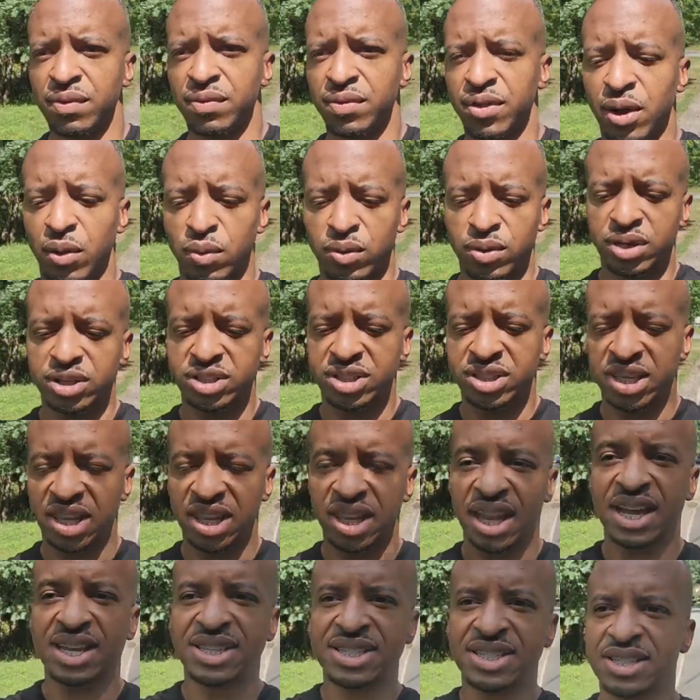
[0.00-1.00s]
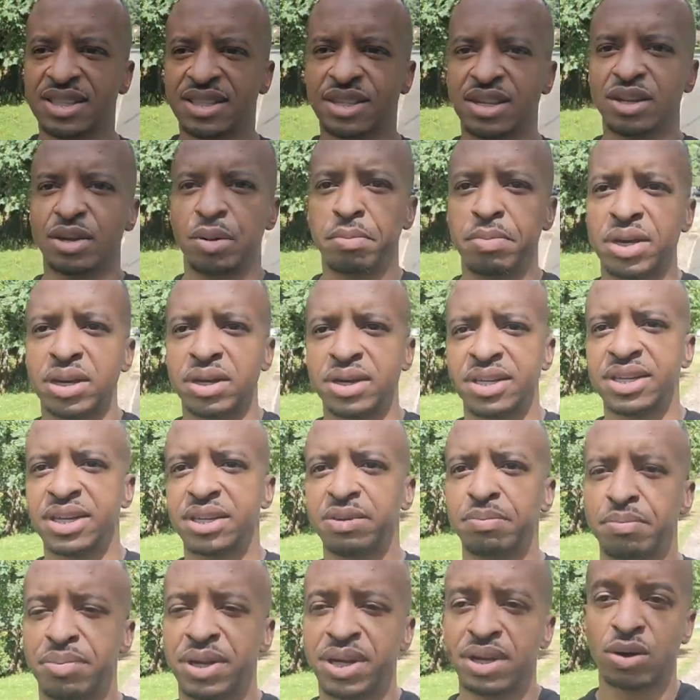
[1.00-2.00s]
there was less than a
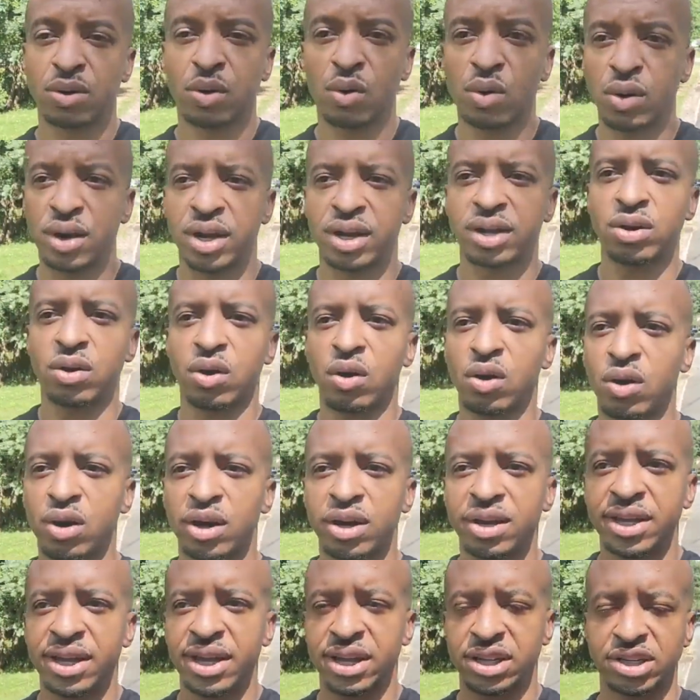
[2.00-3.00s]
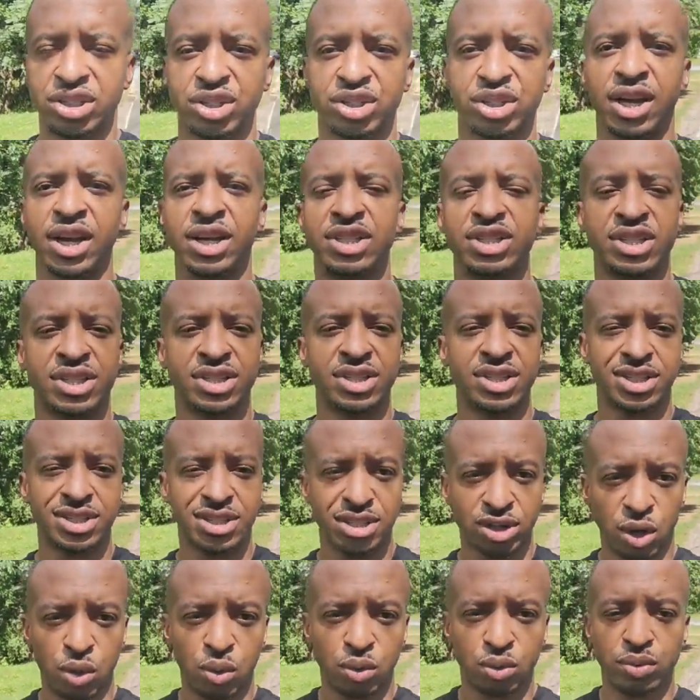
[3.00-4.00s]
million Bitcoin on exchanges
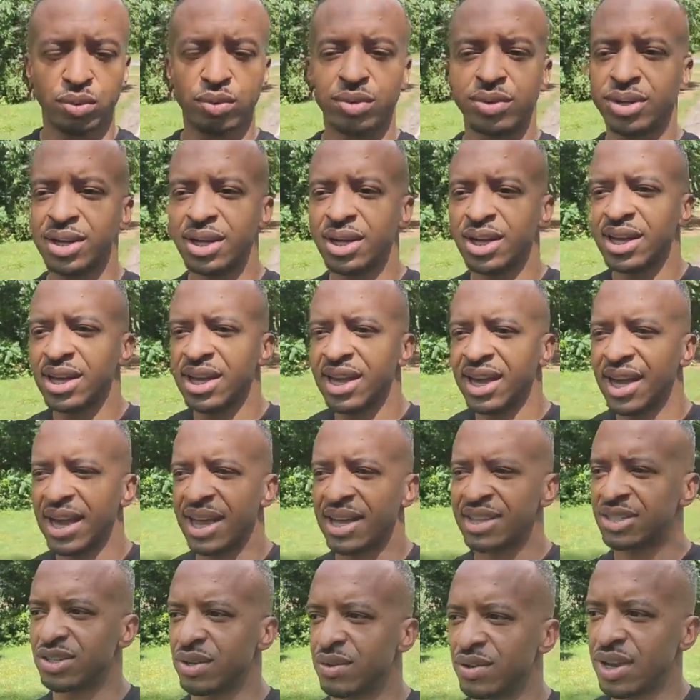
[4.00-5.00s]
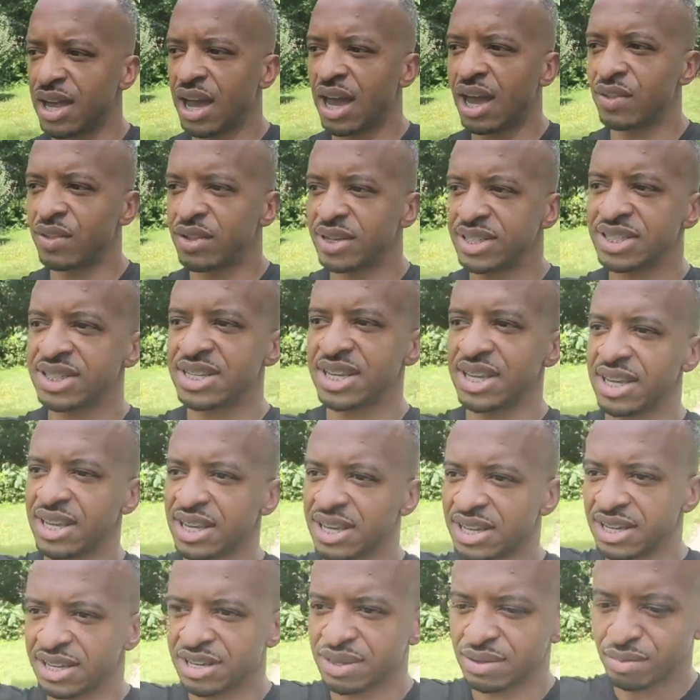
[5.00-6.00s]
in total. And so now they're
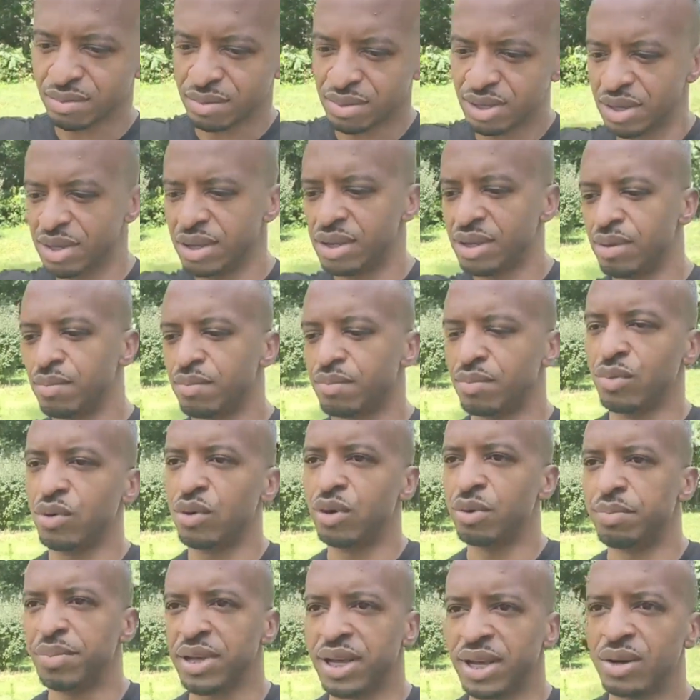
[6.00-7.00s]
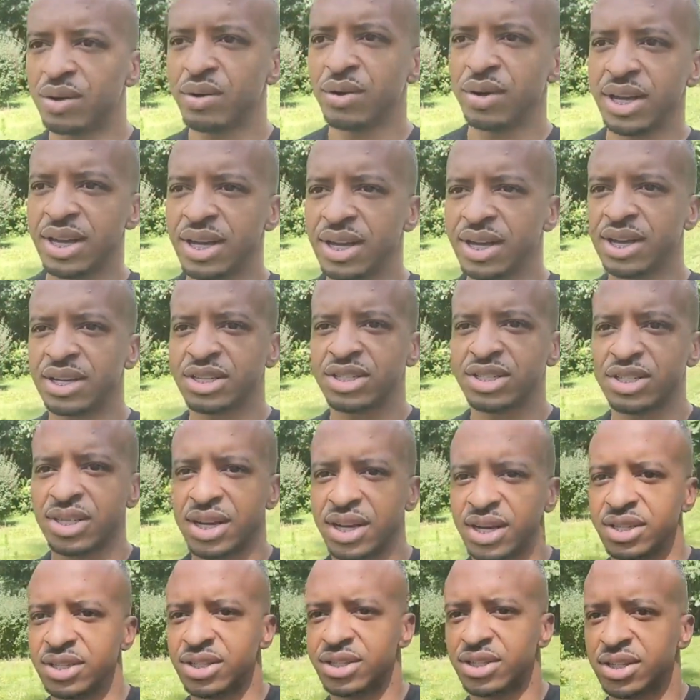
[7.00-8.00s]
seeing more Bitcoin hit
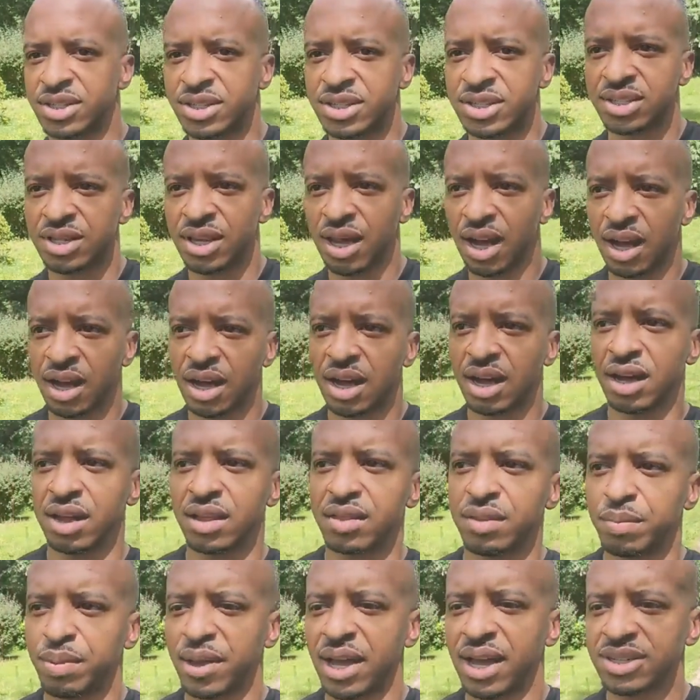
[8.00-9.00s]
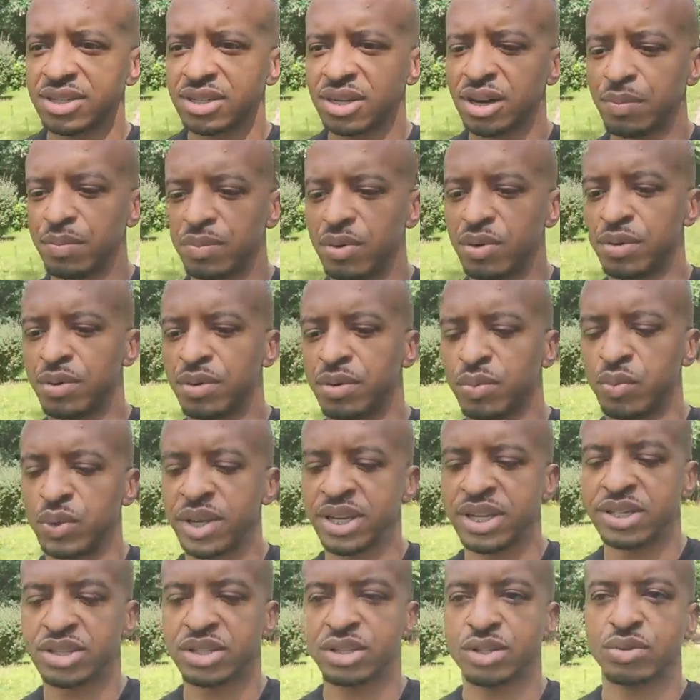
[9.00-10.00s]
exchanges uh, the past couple
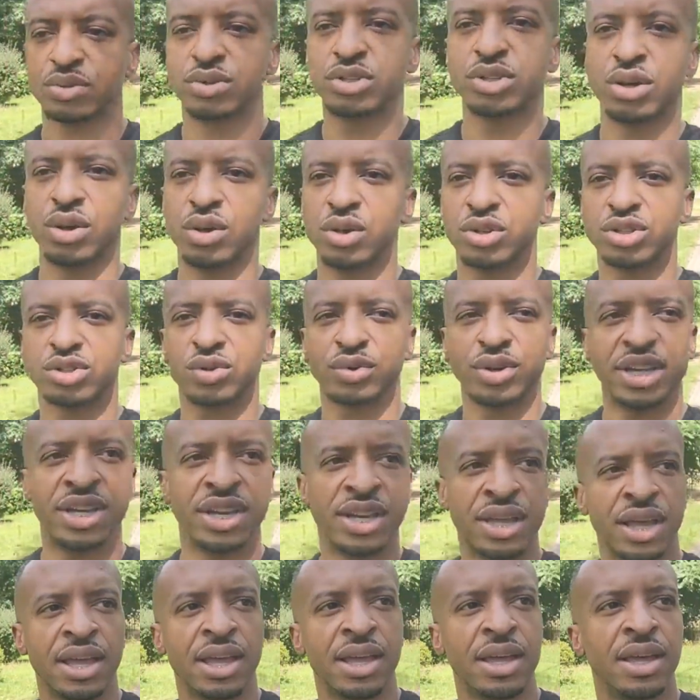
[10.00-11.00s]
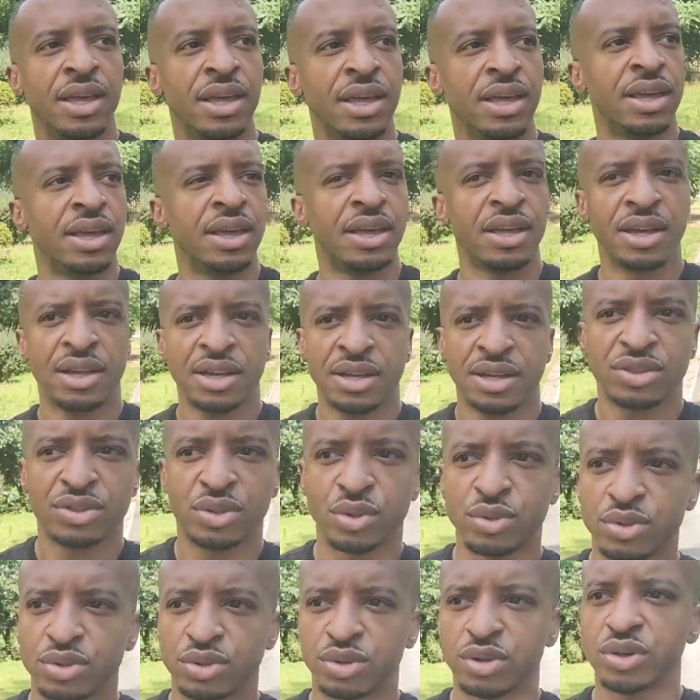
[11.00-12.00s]
weeks due to those three
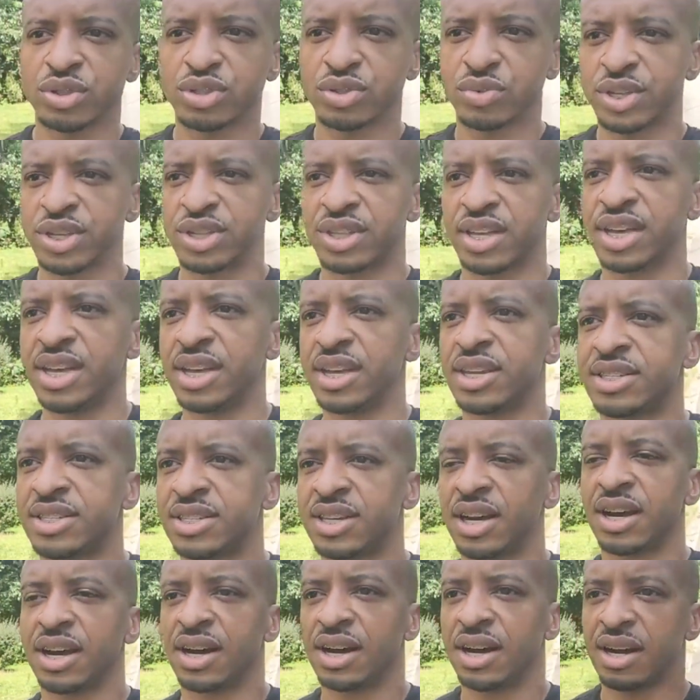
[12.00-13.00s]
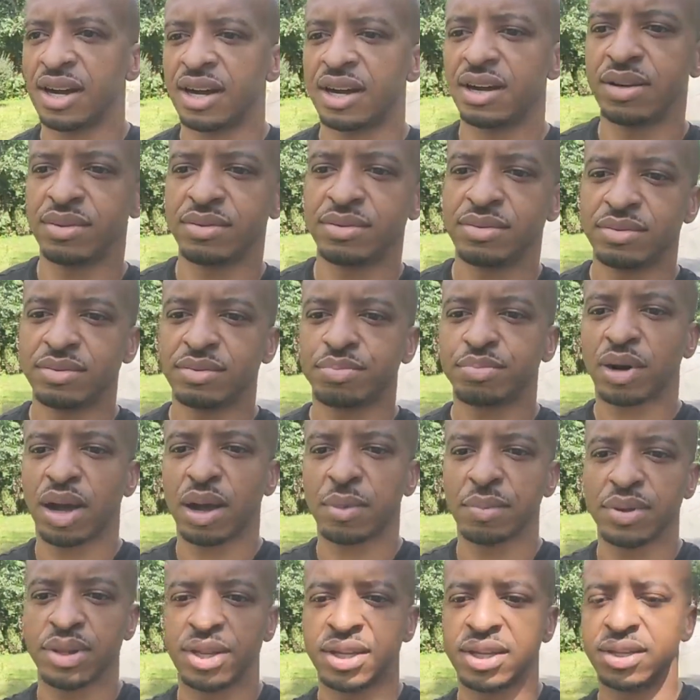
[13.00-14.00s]
th those three things uh,
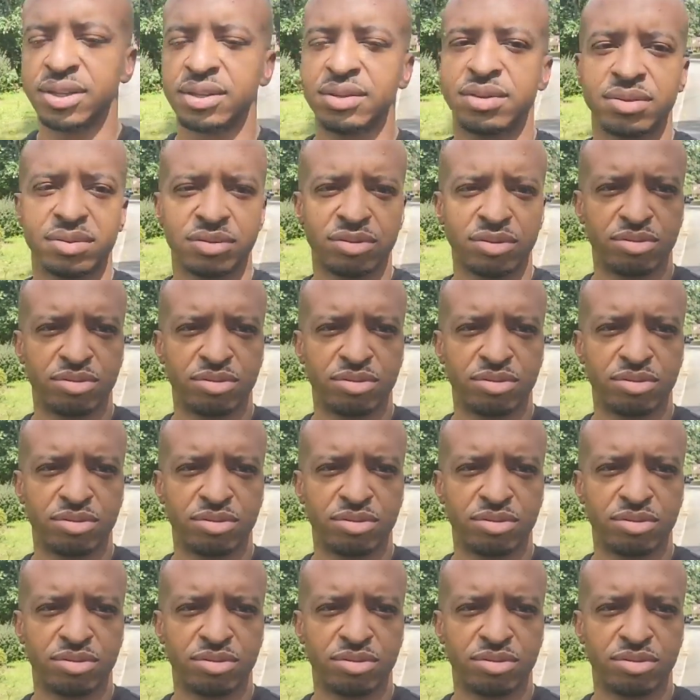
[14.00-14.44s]
probably